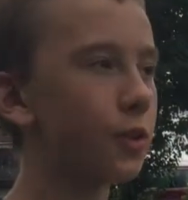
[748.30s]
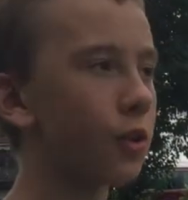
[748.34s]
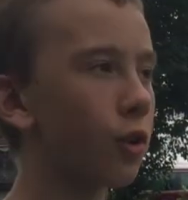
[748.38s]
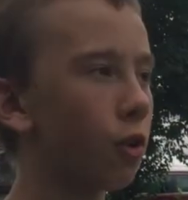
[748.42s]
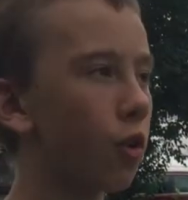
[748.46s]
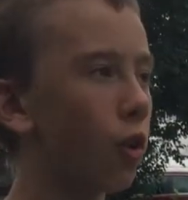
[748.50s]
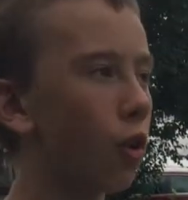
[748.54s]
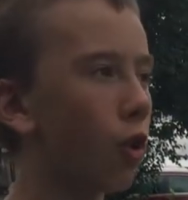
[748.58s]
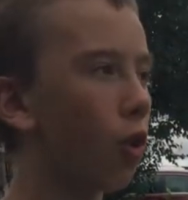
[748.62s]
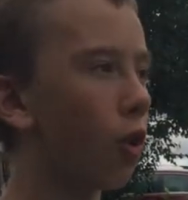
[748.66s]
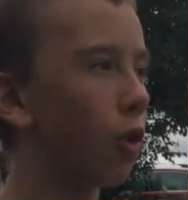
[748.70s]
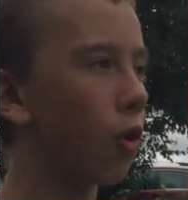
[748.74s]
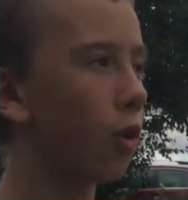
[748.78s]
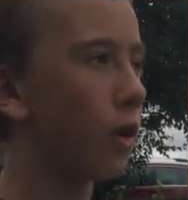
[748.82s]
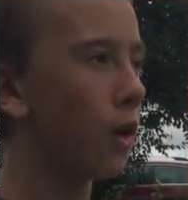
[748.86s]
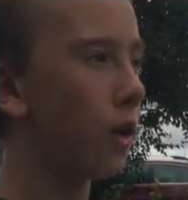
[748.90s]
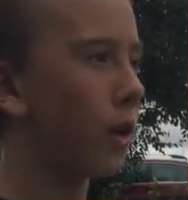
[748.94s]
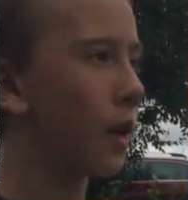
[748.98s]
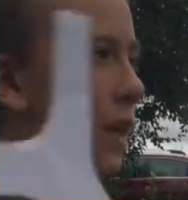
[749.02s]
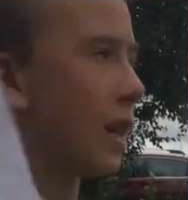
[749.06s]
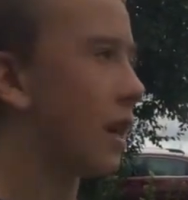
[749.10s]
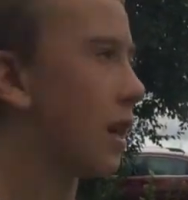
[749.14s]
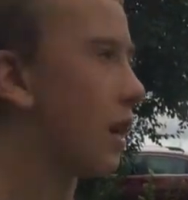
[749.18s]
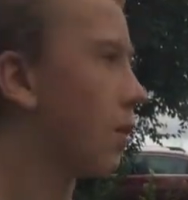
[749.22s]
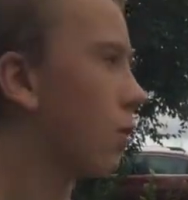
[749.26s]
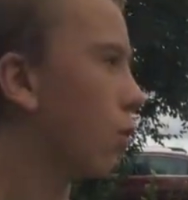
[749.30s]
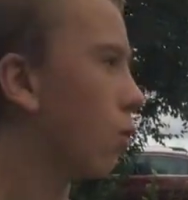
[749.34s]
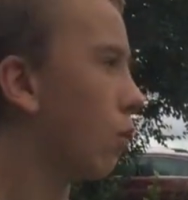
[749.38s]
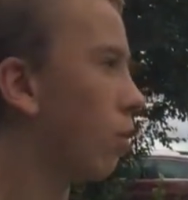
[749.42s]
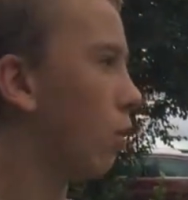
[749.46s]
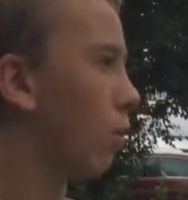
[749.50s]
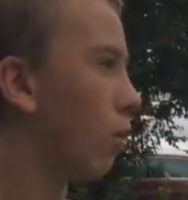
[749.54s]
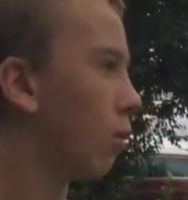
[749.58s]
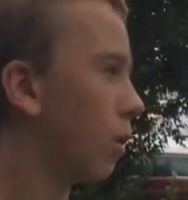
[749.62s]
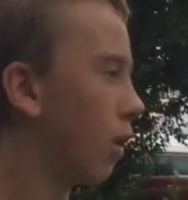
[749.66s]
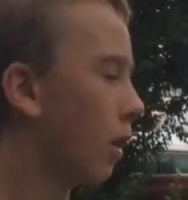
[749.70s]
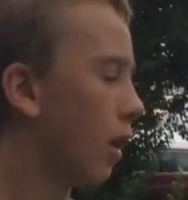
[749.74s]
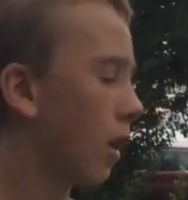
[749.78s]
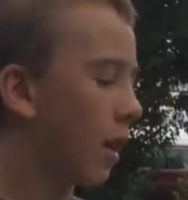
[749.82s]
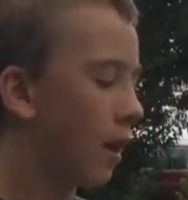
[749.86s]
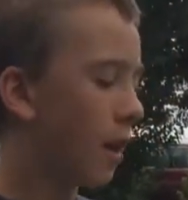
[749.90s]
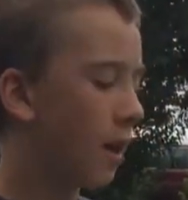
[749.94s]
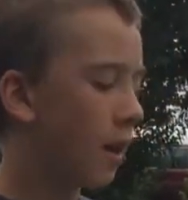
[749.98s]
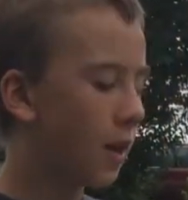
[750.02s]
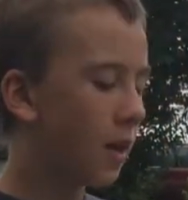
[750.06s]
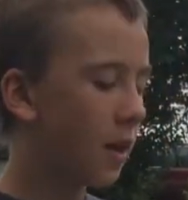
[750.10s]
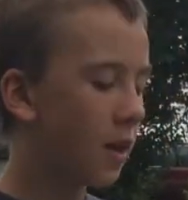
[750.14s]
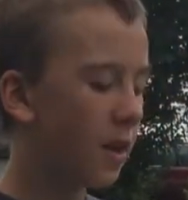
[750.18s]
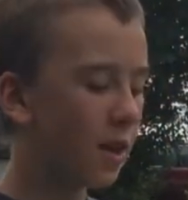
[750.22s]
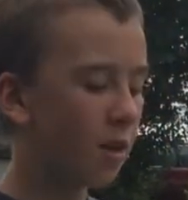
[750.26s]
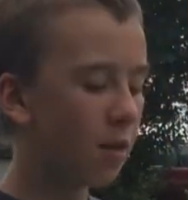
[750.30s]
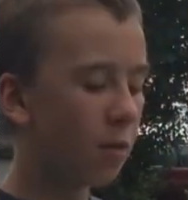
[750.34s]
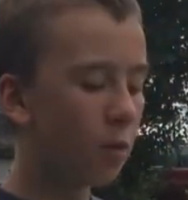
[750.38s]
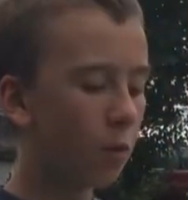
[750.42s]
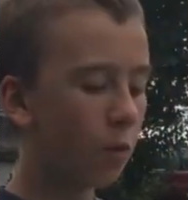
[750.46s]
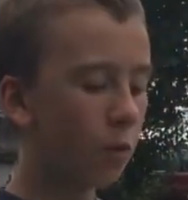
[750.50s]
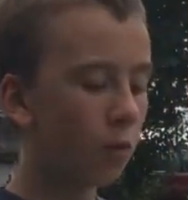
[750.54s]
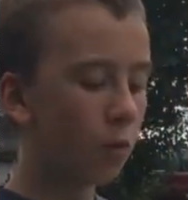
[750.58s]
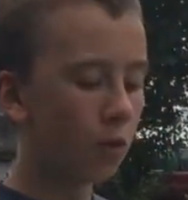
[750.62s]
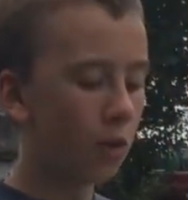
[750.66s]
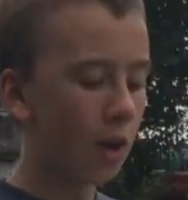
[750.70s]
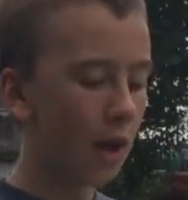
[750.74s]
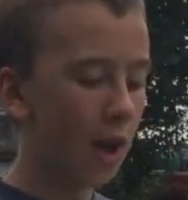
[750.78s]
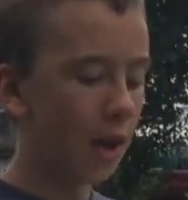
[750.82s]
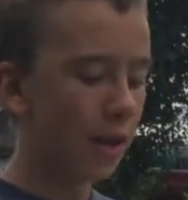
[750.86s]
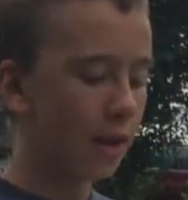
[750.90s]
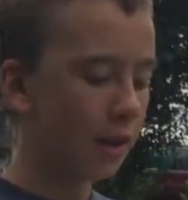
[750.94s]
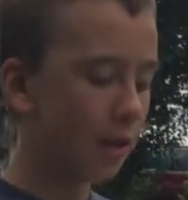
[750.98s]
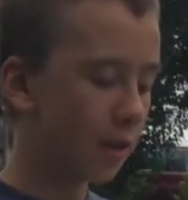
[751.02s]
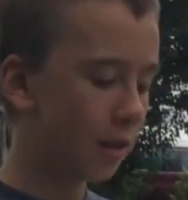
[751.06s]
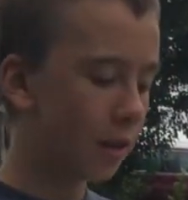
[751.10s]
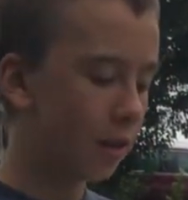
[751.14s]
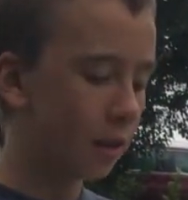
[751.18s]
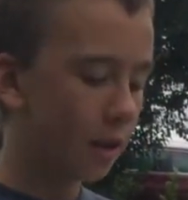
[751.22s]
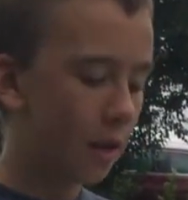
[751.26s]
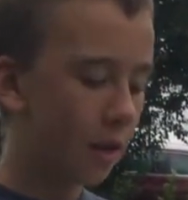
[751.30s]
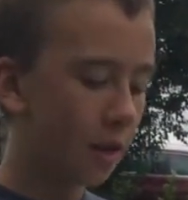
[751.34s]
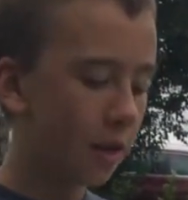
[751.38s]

they're all equal length,